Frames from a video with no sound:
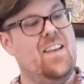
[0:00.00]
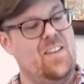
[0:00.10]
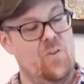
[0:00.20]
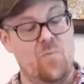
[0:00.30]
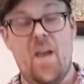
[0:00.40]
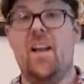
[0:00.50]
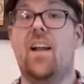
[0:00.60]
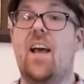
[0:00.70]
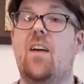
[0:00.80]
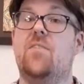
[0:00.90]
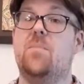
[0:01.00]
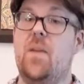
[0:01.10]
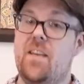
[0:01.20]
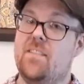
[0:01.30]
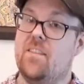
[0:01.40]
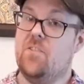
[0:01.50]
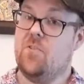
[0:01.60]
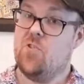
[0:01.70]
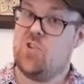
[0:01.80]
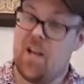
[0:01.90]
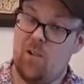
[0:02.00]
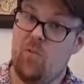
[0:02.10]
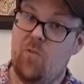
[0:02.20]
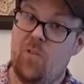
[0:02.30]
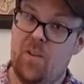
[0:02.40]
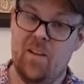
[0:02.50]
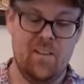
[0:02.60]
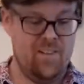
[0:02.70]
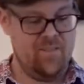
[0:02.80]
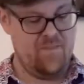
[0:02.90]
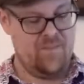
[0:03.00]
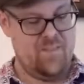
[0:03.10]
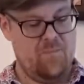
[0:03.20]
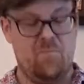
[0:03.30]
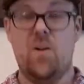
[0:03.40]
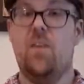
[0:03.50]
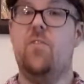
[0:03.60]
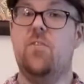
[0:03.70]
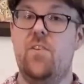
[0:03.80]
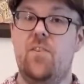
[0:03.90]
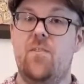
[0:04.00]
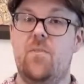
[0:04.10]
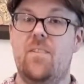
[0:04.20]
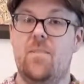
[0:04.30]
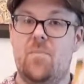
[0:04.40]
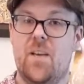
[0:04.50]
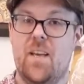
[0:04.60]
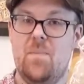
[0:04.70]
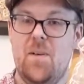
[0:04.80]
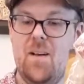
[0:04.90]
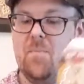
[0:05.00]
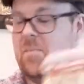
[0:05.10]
You may not have space on your shelf, but if you do, pick him up.